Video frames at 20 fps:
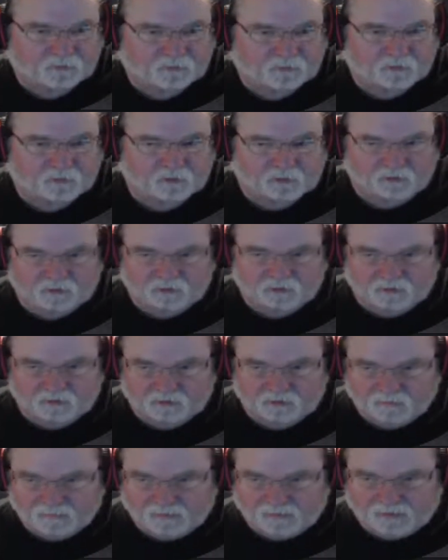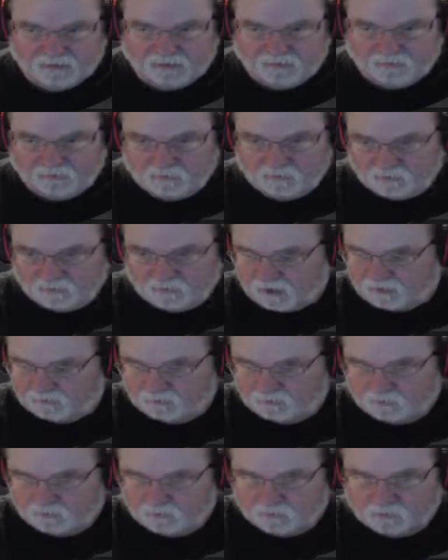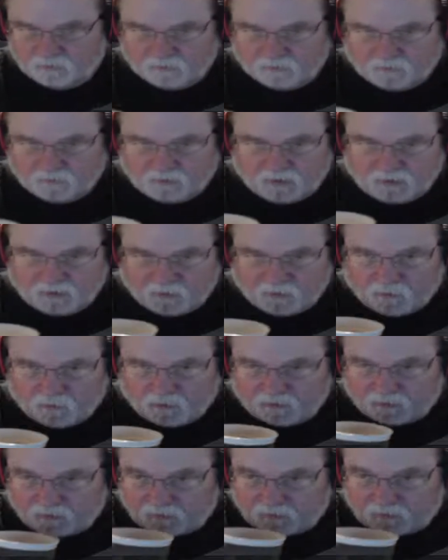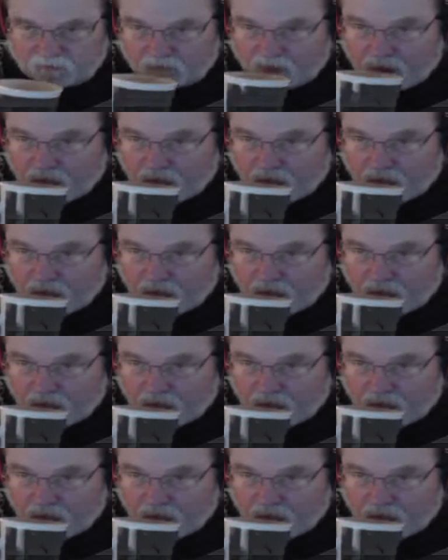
put it in the paint and got it into work, but I know I didn't.